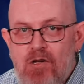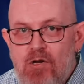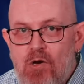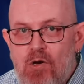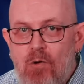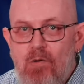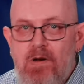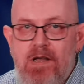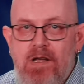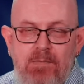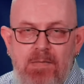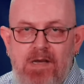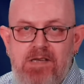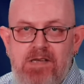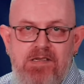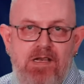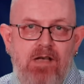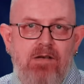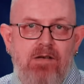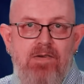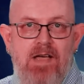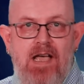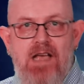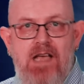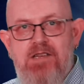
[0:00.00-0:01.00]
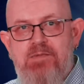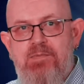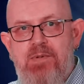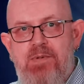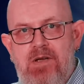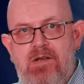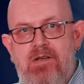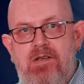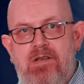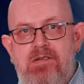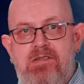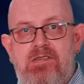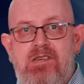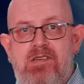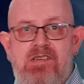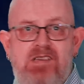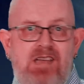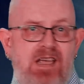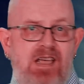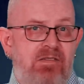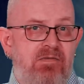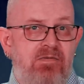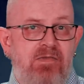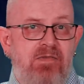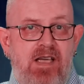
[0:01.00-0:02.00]
Calling myself Asperger's to
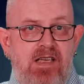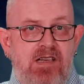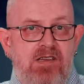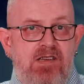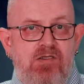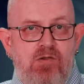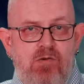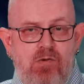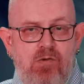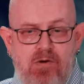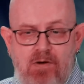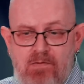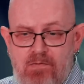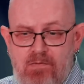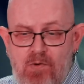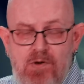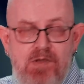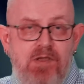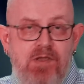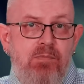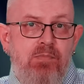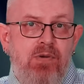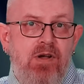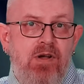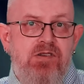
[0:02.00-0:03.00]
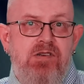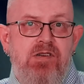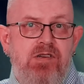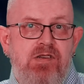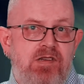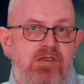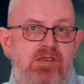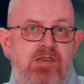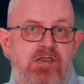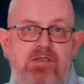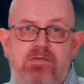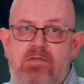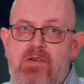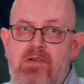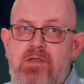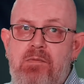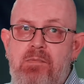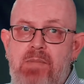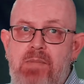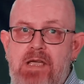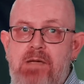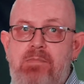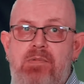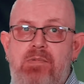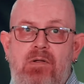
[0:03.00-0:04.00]
save face or avoid the prejudices of other
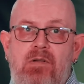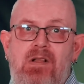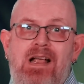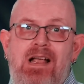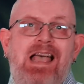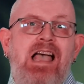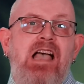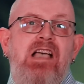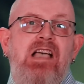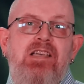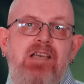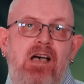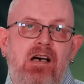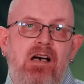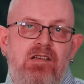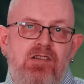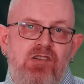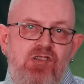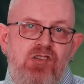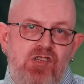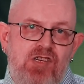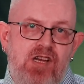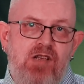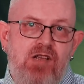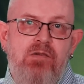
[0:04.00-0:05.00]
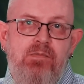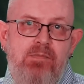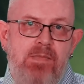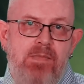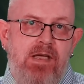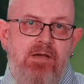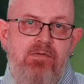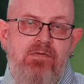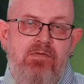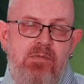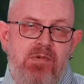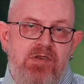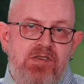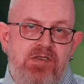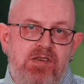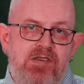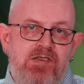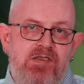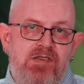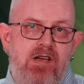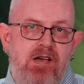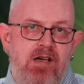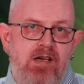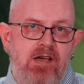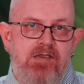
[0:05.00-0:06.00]
people can't shield me from a
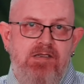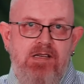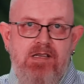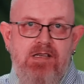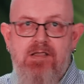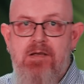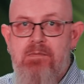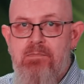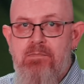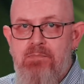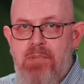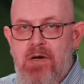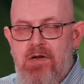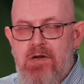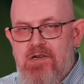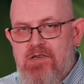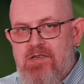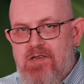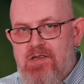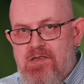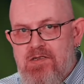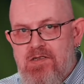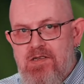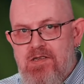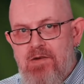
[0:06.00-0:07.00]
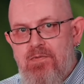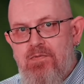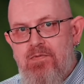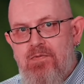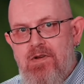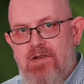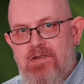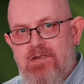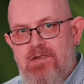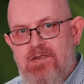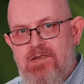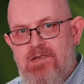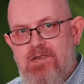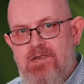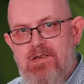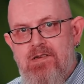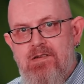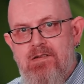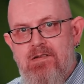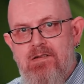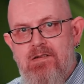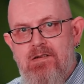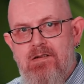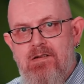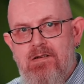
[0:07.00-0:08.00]
society that punishes difference.
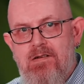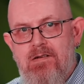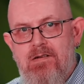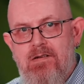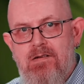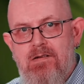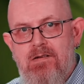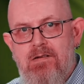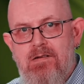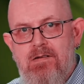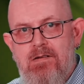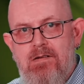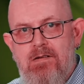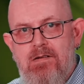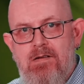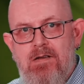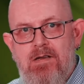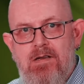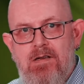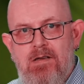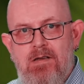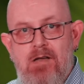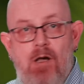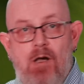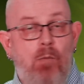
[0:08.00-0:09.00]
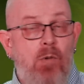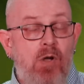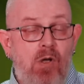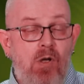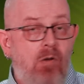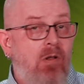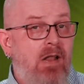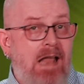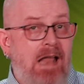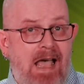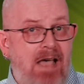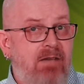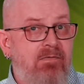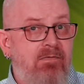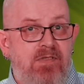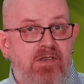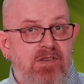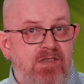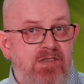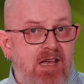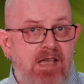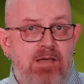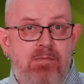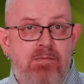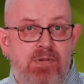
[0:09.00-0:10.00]
We all have
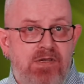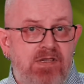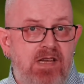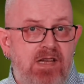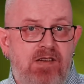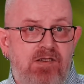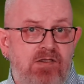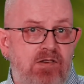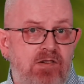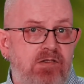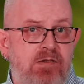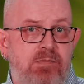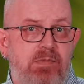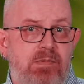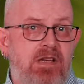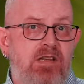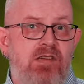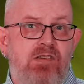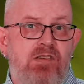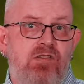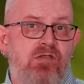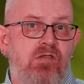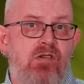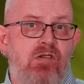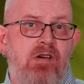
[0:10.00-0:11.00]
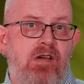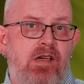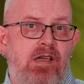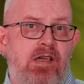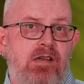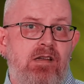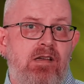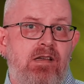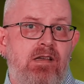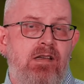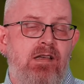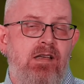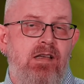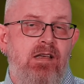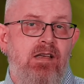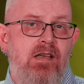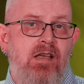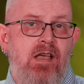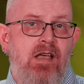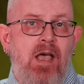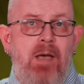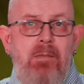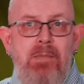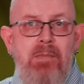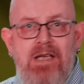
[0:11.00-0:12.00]
the same potential to be destroyed,
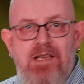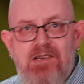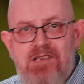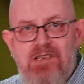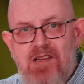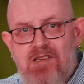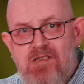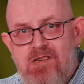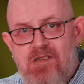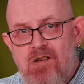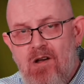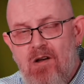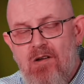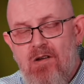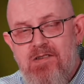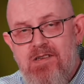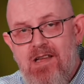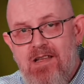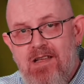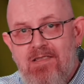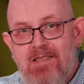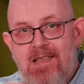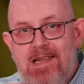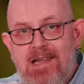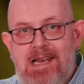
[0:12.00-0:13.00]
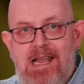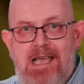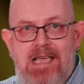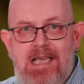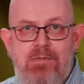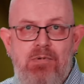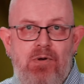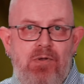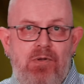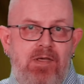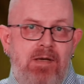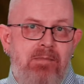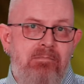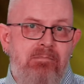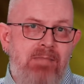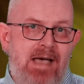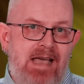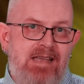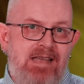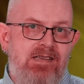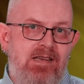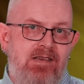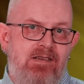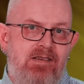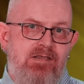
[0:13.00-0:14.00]
because it's not the label that
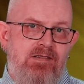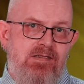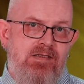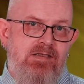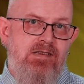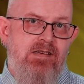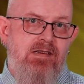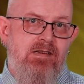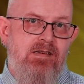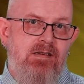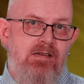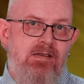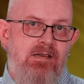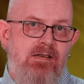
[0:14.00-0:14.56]
matters.